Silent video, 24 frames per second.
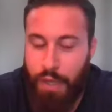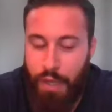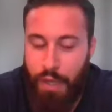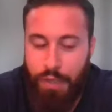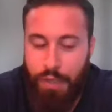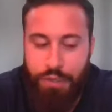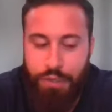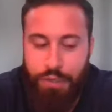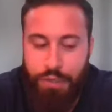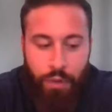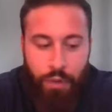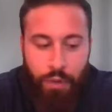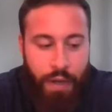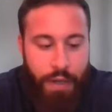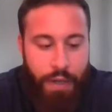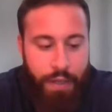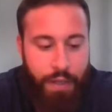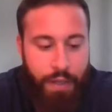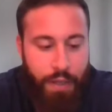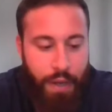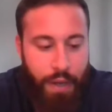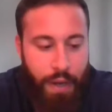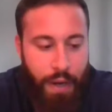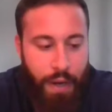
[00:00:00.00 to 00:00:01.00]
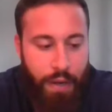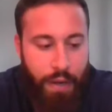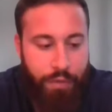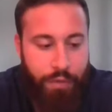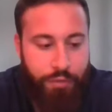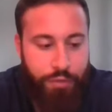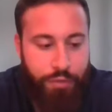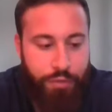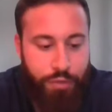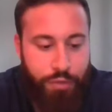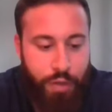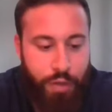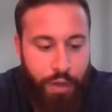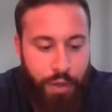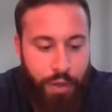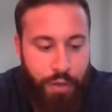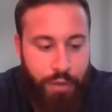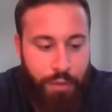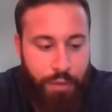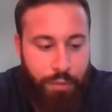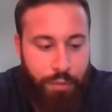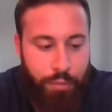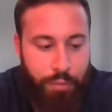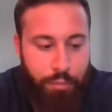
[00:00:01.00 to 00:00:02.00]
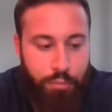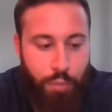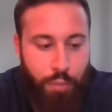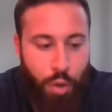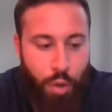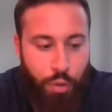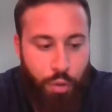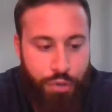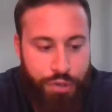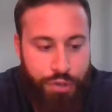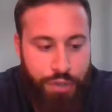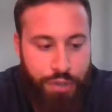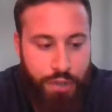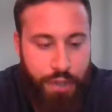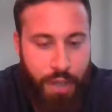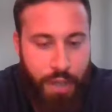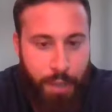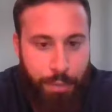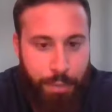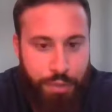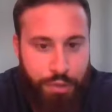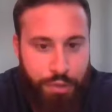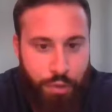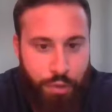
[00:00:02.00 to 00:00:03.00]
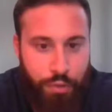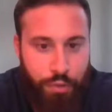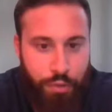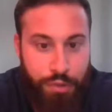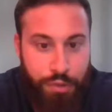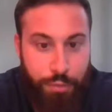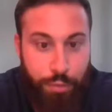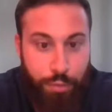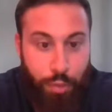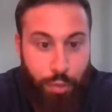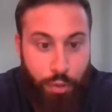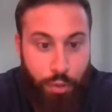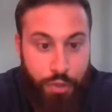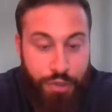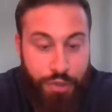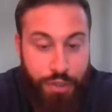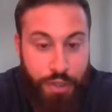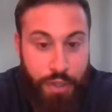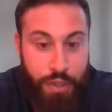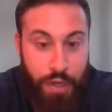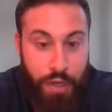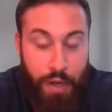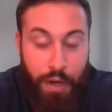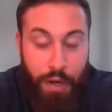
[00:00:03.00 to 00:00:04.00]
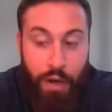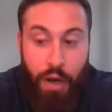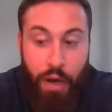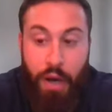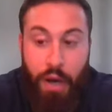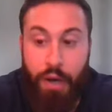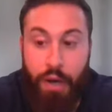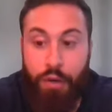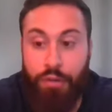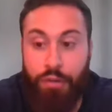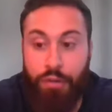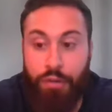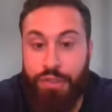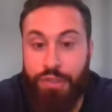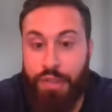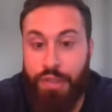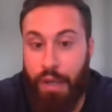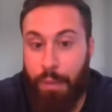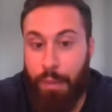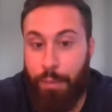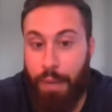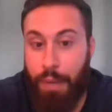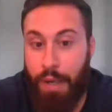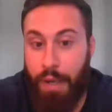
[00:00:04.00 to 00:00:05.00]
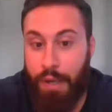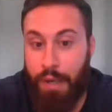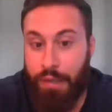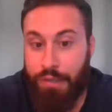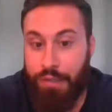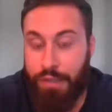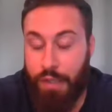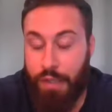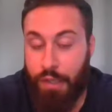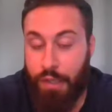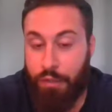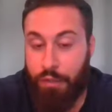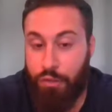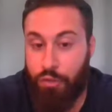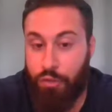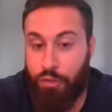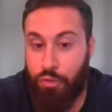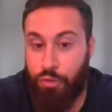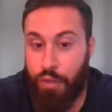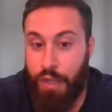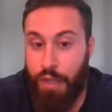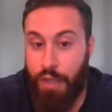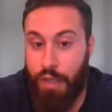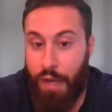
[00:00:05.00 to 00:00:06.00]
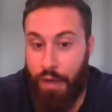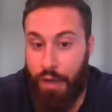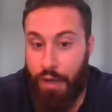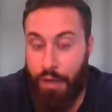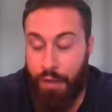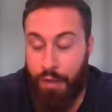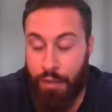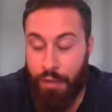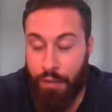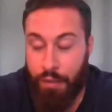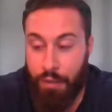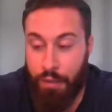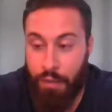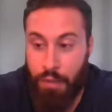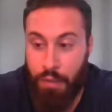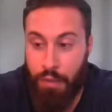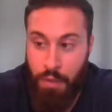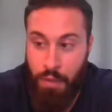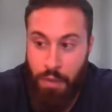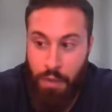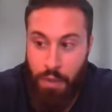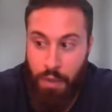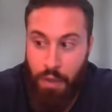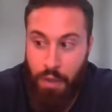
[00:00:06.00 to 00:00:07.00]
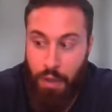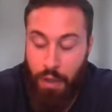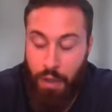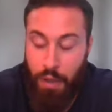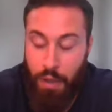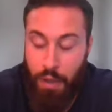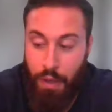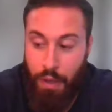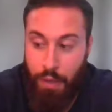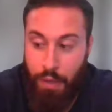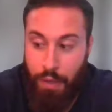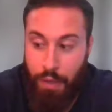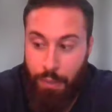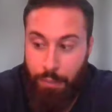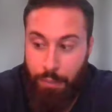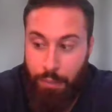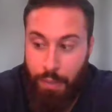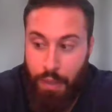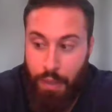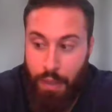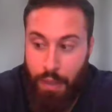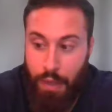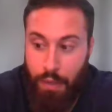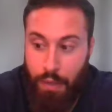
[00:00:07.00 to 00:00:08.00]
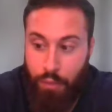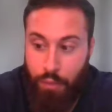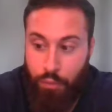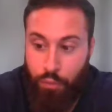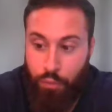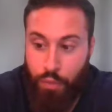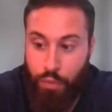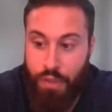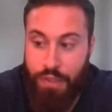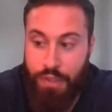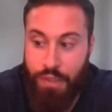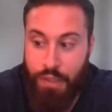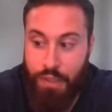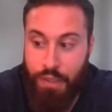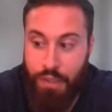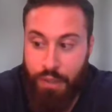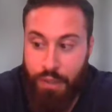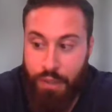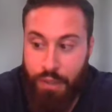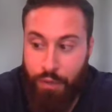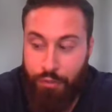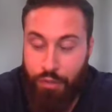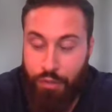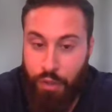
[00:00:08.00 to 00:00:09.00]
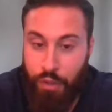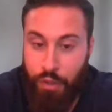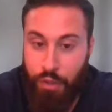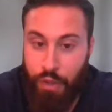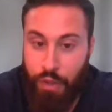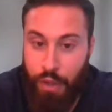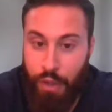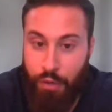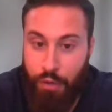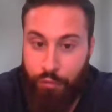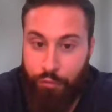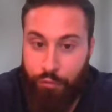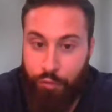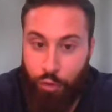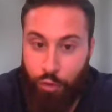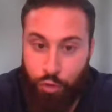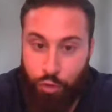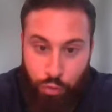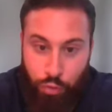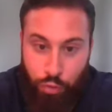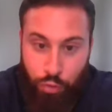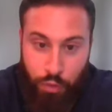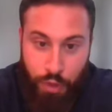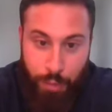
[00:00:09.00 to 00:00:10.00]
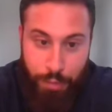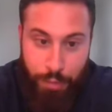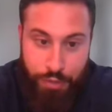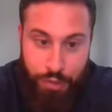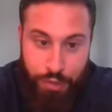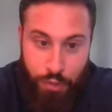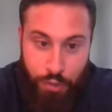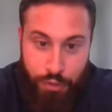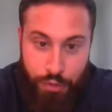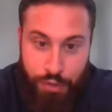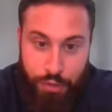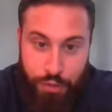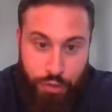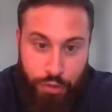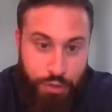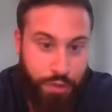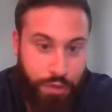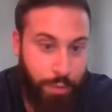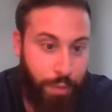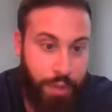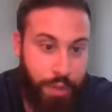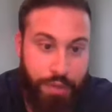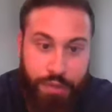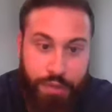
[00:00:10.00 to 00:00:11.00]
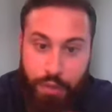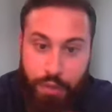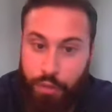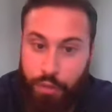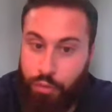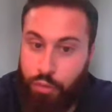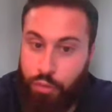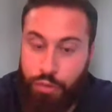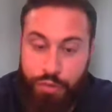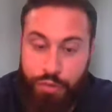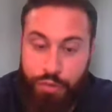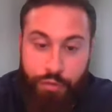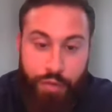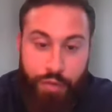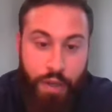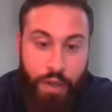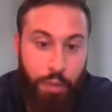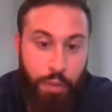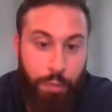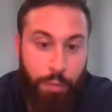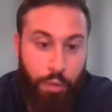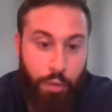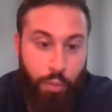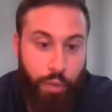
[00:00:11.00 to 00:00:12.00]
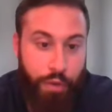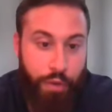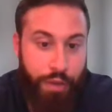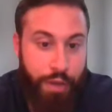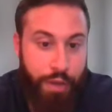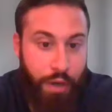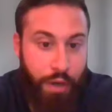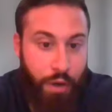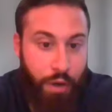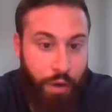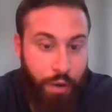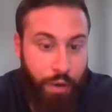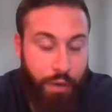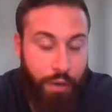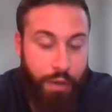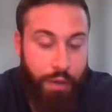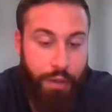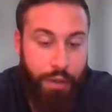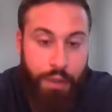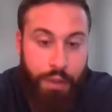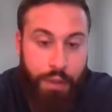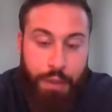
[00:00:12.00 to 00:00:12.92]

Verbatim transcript: yeah, so I I've done mostly episodes in person, and I hire this guy in Pakistan to do the editing. Um, recently, I've done a lot of virtual episodes. It just depends on who's available, where they are,